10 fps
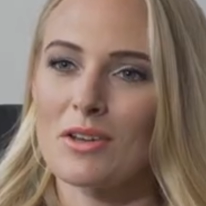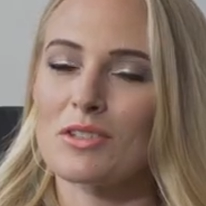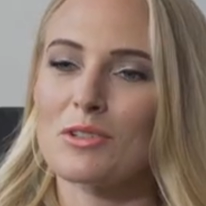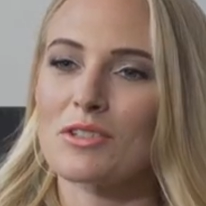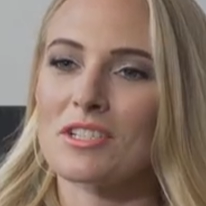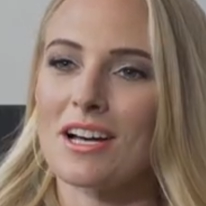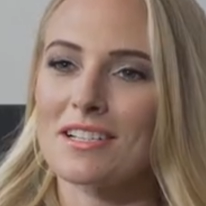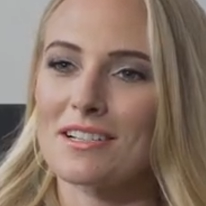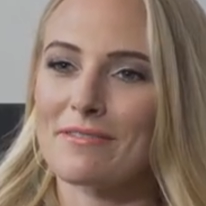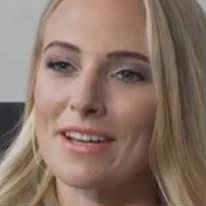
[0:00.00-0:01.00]
So you
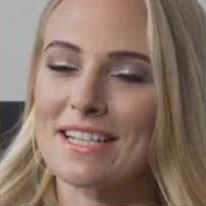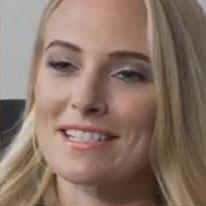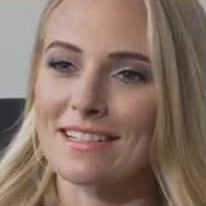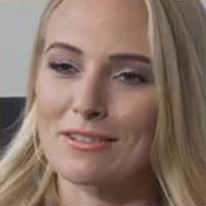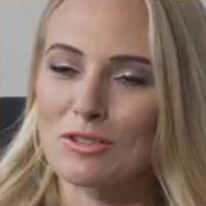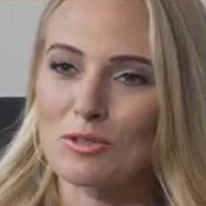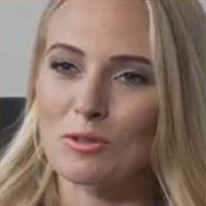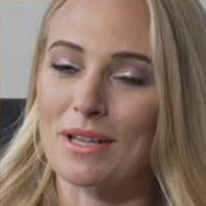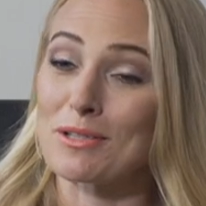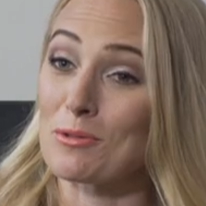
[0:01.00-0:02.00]
started investing in school,
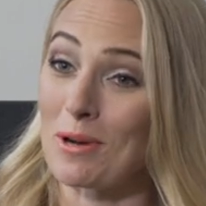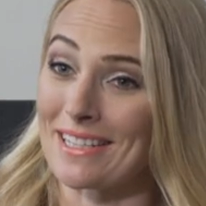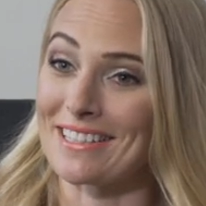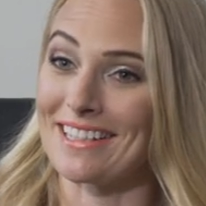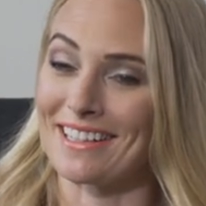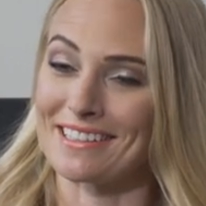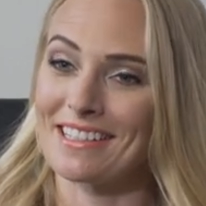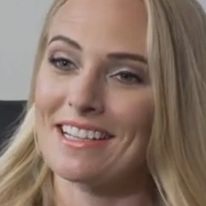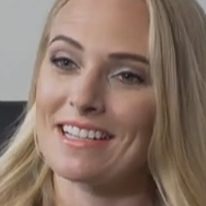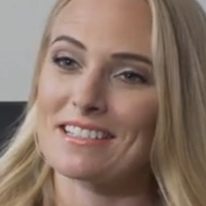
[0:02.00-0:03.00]
that's quite young.
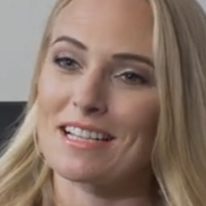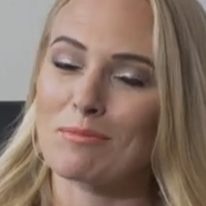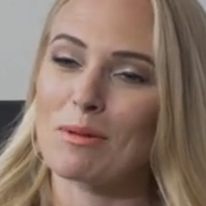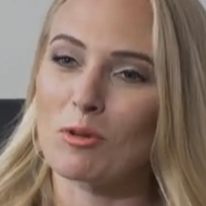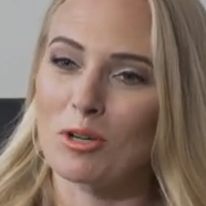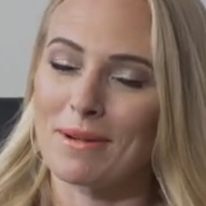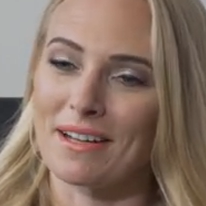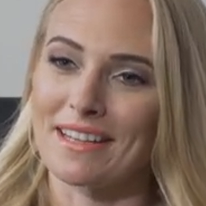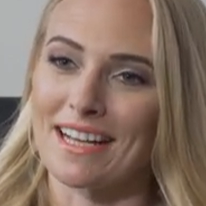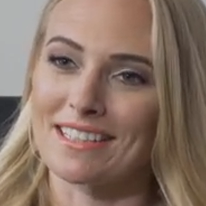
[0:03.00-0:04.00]
Tell me more
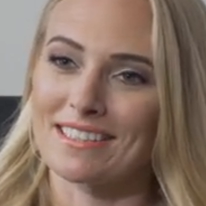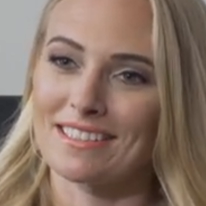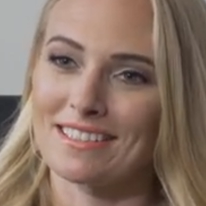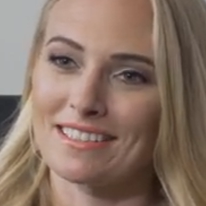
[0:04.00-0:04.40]
about that.